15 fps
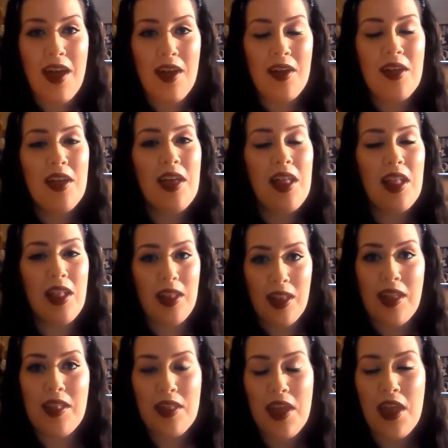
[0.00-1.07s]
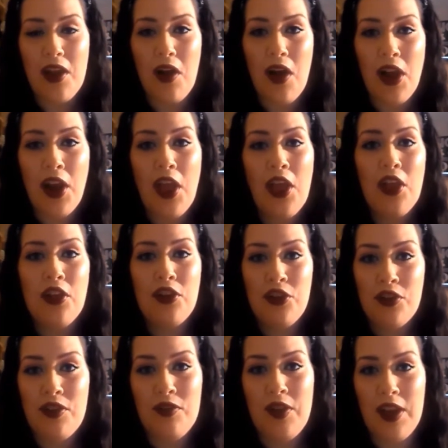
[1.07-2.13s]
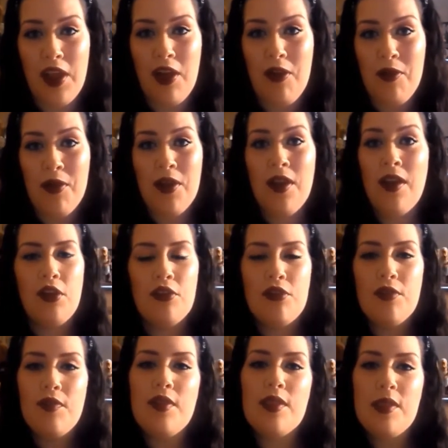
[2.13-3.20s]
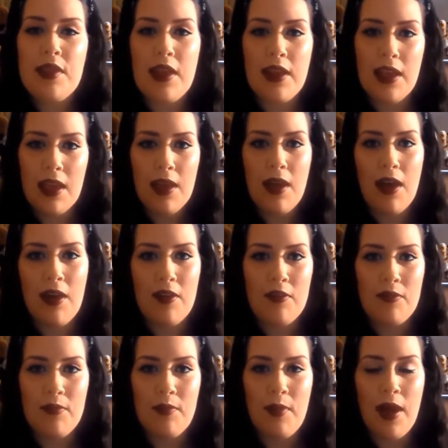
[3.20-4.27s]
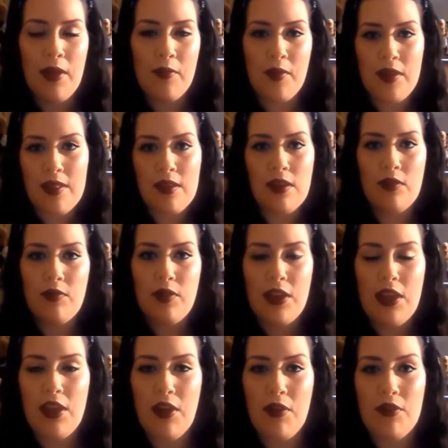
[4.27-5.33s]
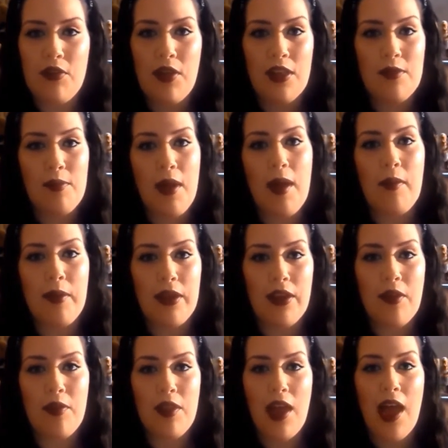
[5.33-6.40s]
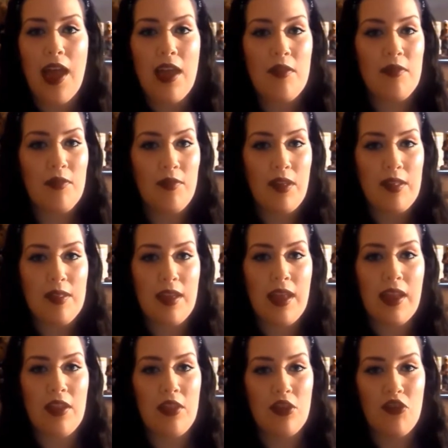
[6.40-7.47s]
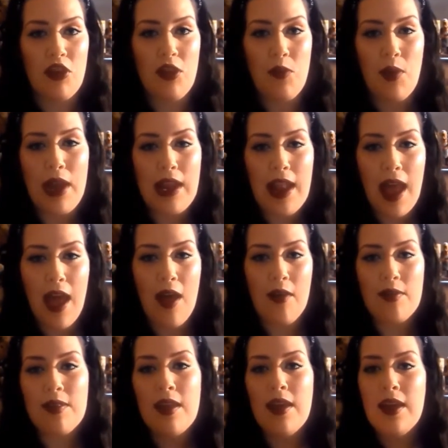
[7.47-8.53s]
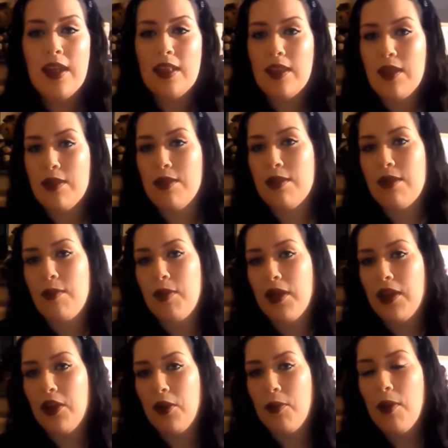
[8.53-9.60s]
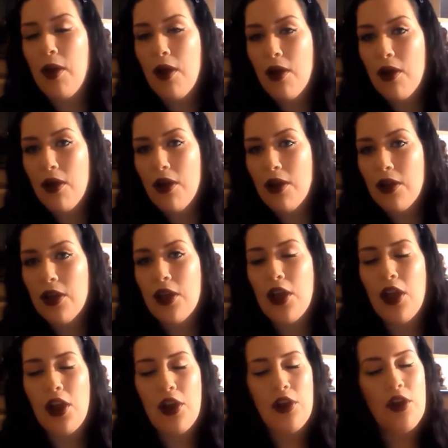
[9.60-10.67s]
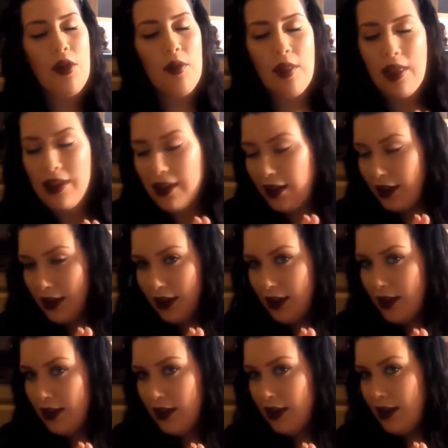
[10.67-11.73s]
Now, let's get on to the video. So if you've seen any of my recent videos, you guys probably know that I have investigated the Jennie Wade house. Please stop licking your paw. No licking.